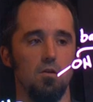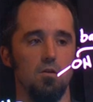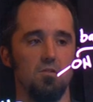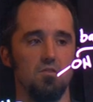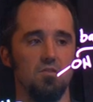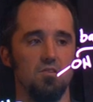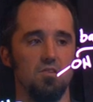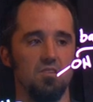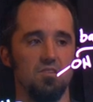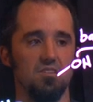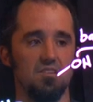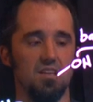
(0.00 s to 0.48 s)

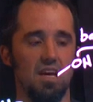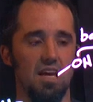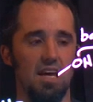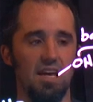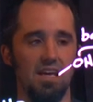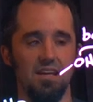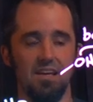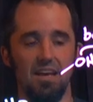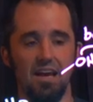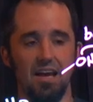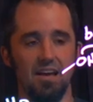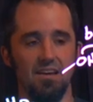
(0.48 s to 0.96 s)
say,
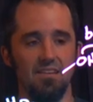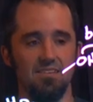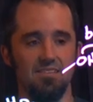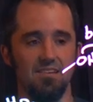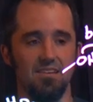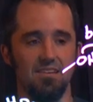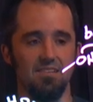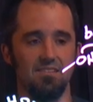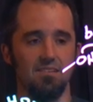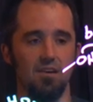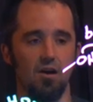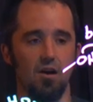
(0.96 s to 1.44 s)
yes,
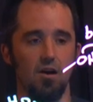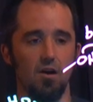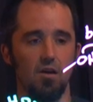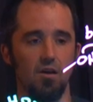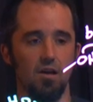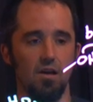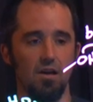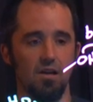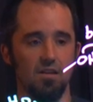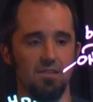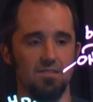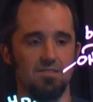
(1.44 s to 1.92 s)

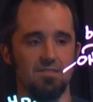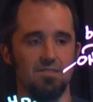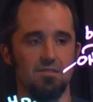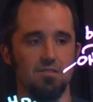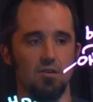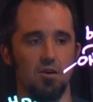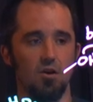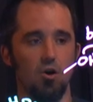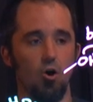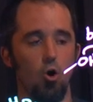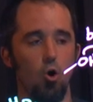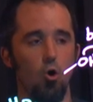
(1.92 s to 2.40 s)
it's
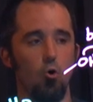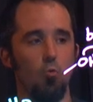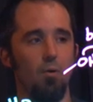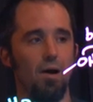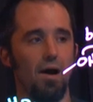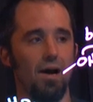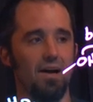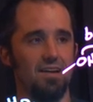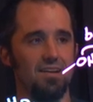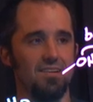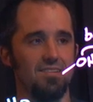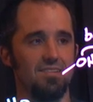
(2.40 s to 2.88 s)

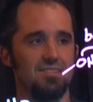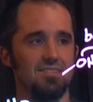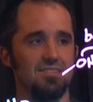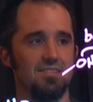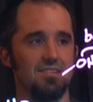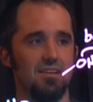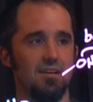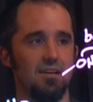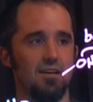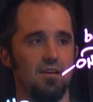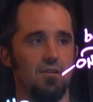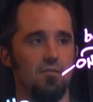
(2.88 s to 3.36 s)
O-
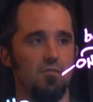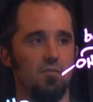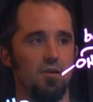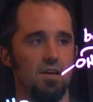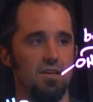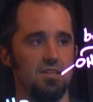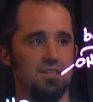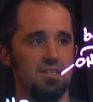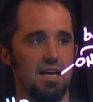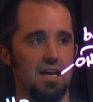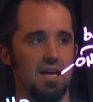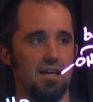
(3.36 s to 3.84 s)

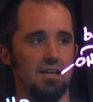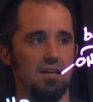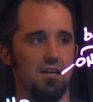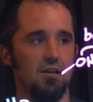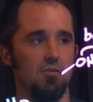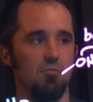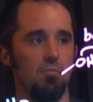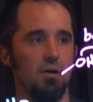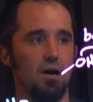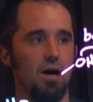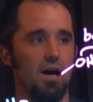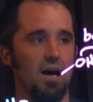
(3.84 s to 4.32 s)

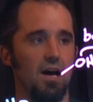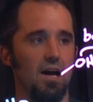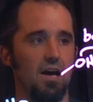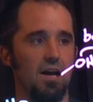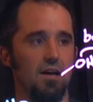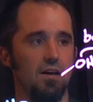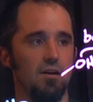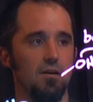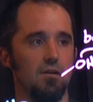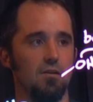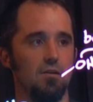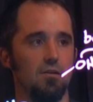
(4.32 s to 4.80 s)
attacking
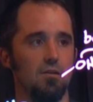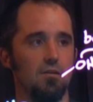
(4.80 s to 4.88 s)
my